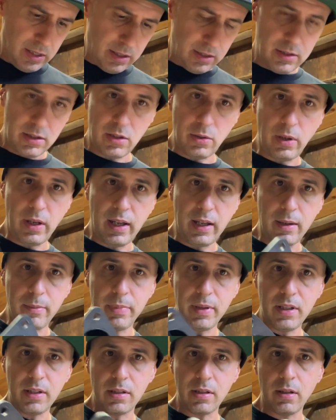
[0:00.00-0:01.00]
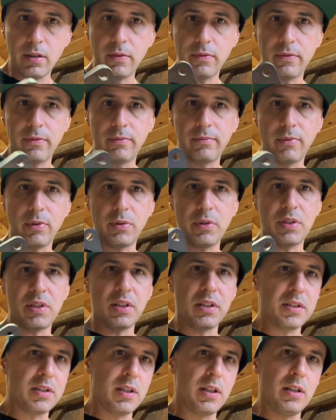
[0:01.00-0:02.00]
So I had a piece of
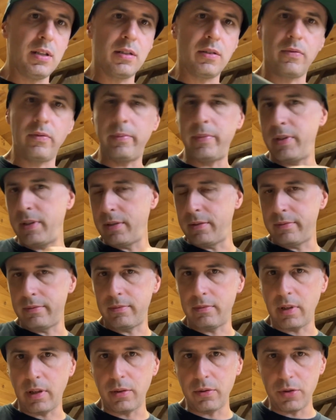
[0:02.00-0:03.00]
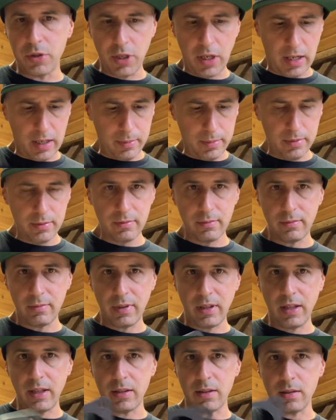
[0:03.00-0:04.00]
3/16 from another job
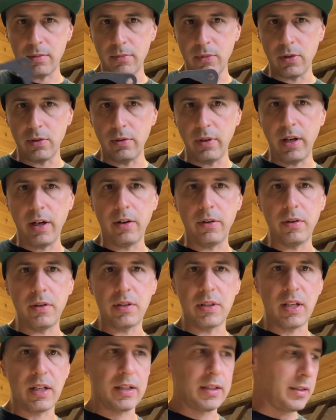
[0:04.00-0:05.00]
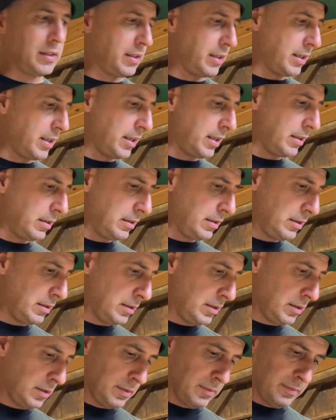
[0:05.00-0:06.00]
and had some little areas I can cut out.
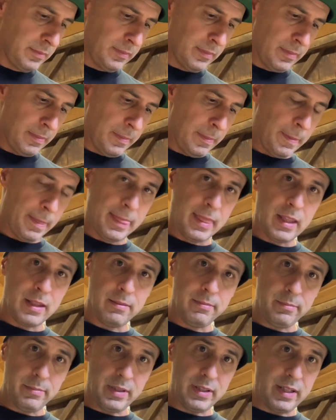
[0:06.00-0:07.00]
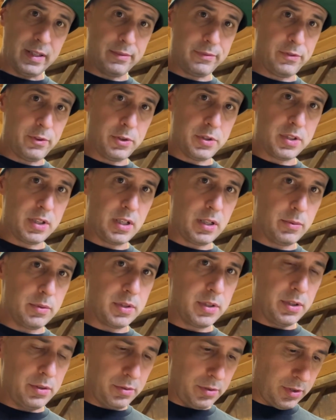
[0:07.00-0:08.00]
But that first cut was
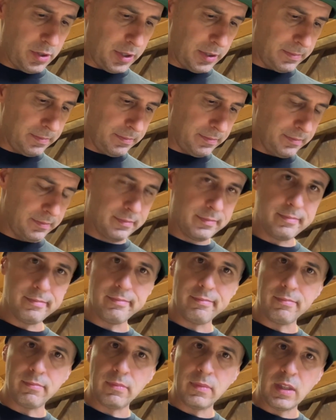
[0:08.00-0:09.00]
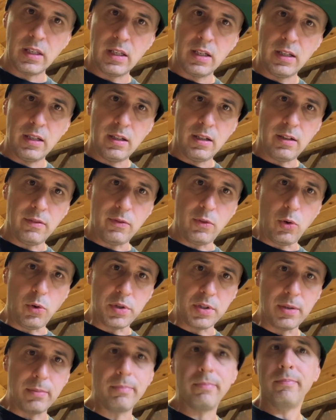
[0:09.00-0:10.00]
interesting. Of
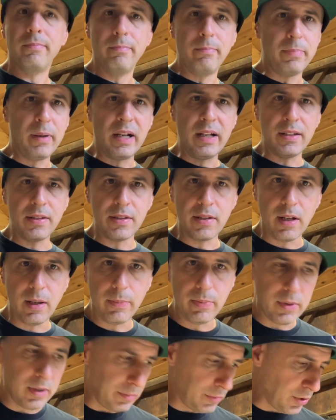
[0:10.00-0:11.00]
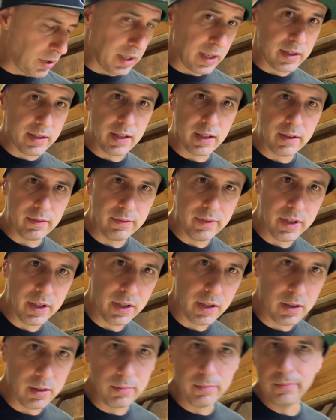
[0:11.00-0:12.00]
course it binds up when I'm trying to take a
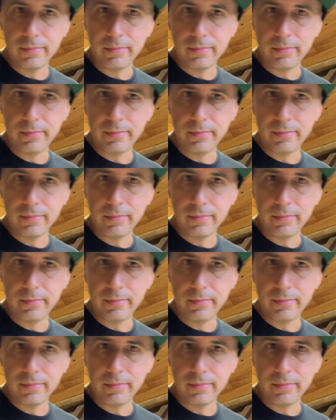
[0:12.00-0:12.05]
video.